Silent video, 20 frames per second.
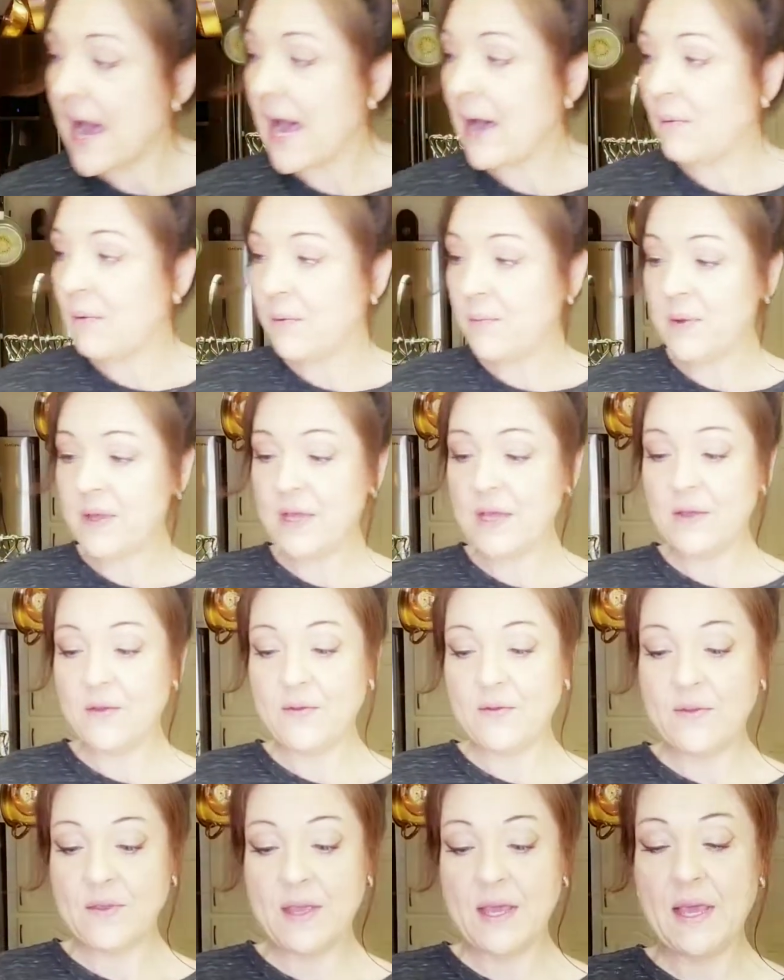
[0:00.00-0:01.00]
I will be
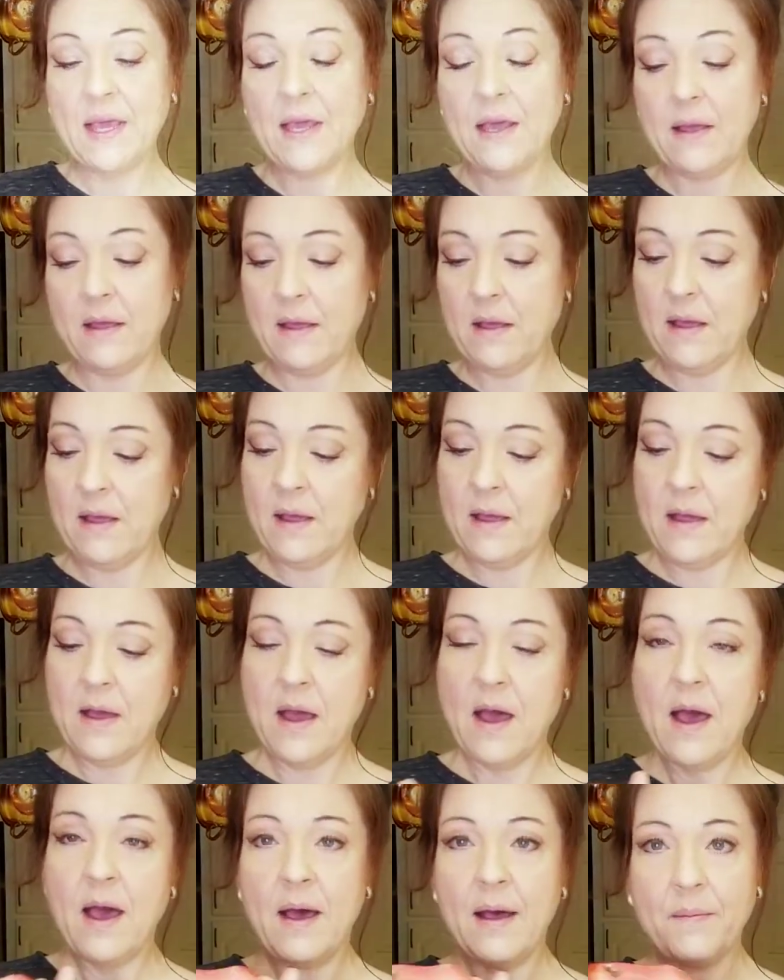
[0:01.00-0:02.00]
using
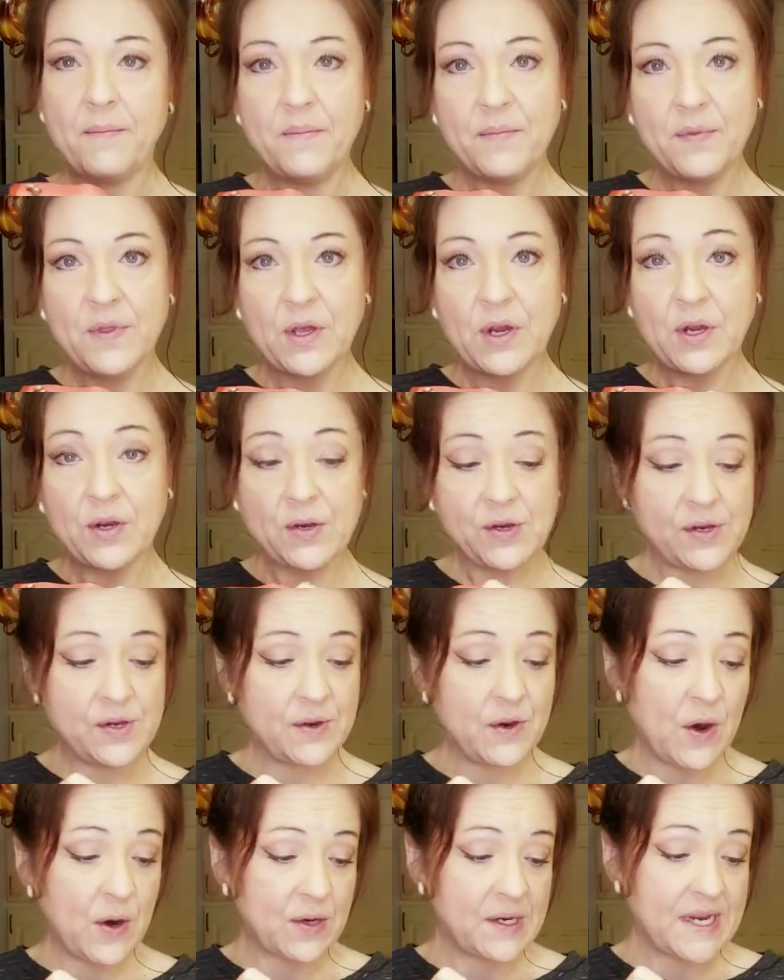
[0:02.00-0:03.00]
the
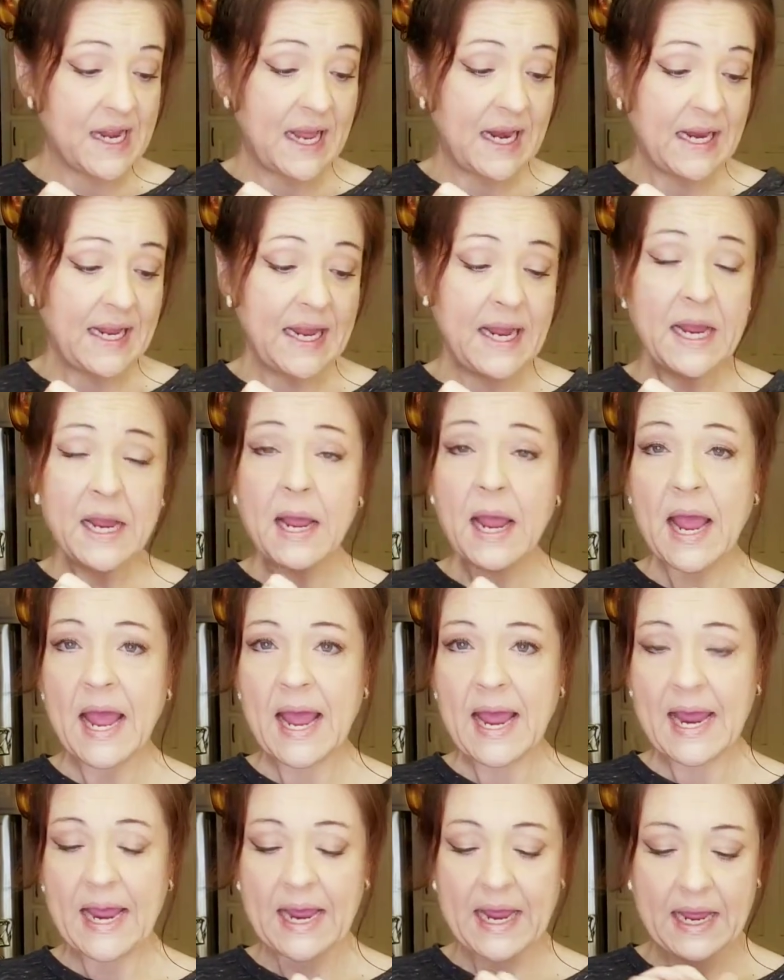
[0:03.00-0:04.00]
Girardelli,
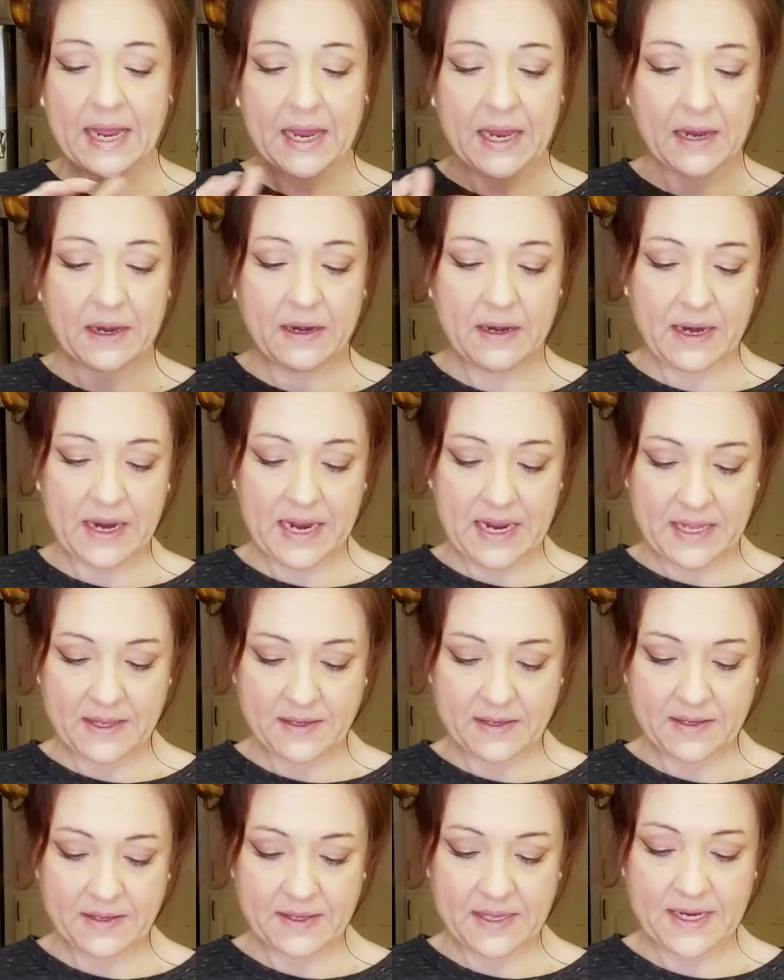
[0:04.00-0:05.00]
and
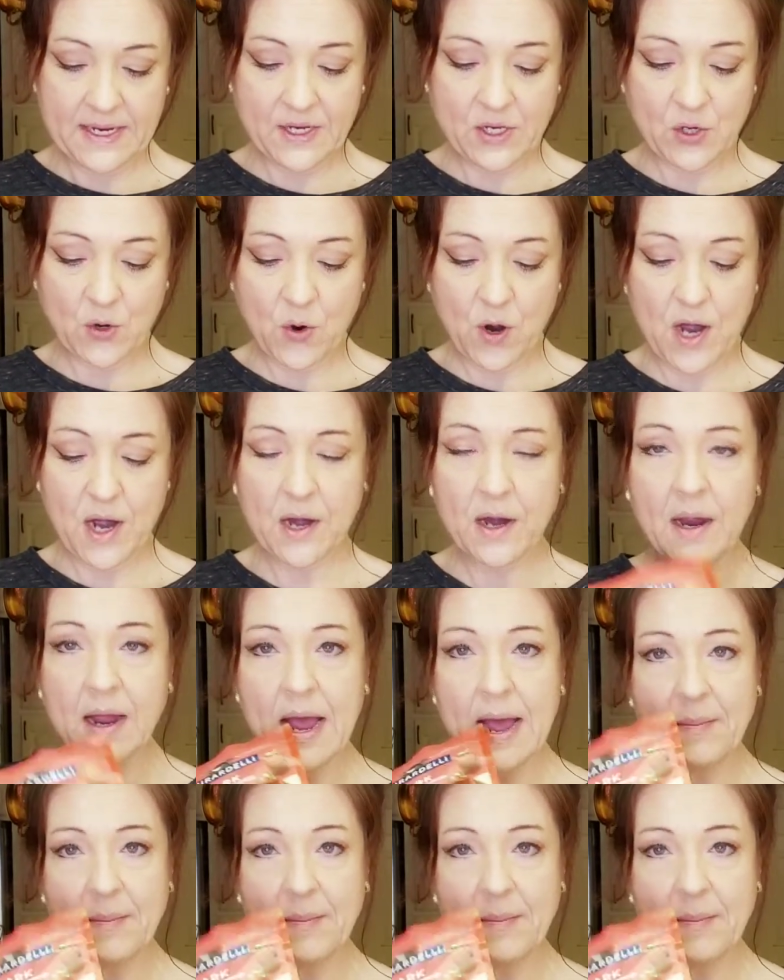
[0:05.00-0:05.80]
it's the dark.